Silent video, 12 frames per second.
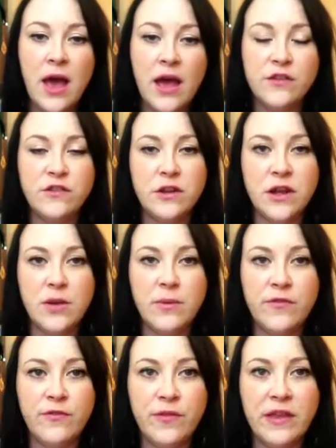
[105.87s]
as you know,
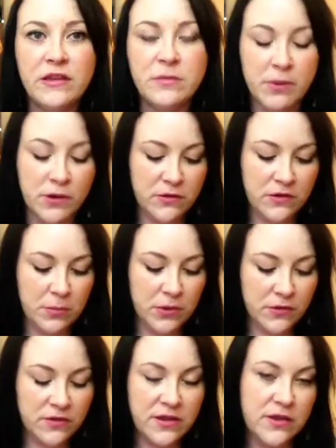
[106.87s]
with these beauty
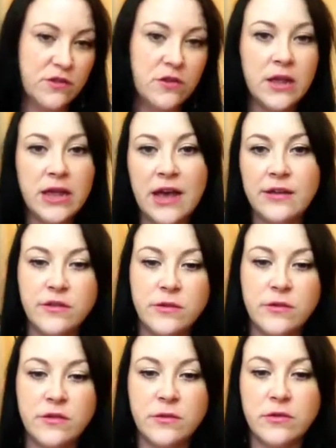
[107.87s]
boxes, you can
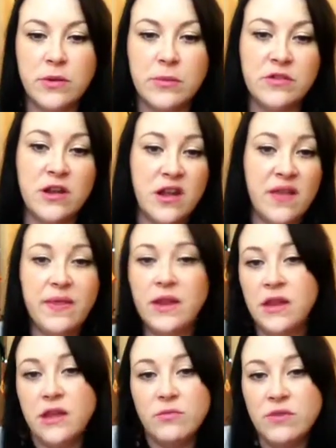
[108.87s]
cancel a subscription and then
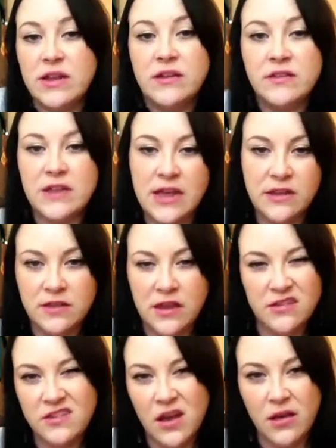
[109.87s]
you can reinstate
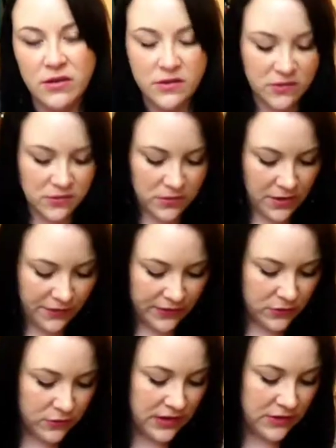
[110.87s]
it. So it's
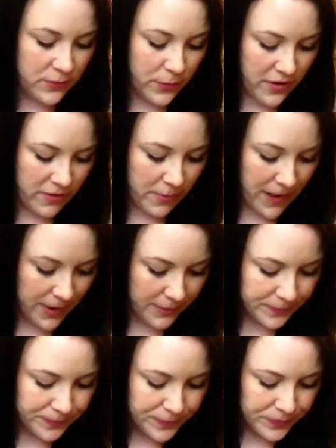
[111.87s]
nothing to really to worry
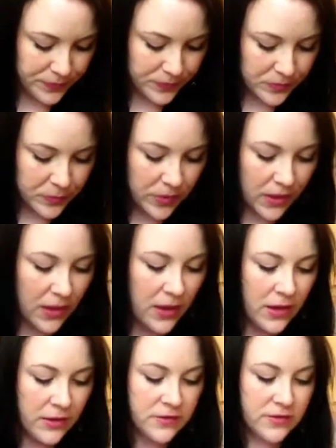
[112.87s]
about.
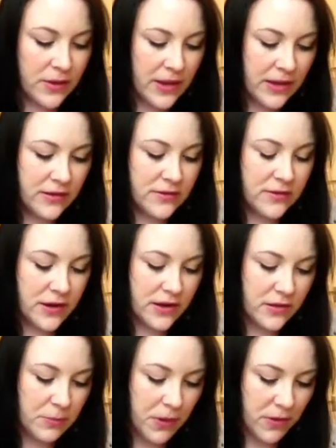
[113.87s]
So
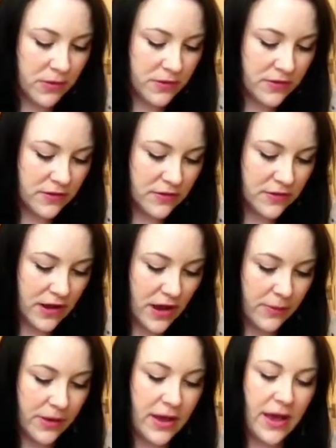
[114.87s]
inside the box, this is
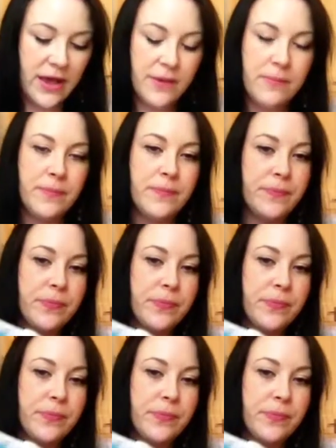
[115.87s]
how it came.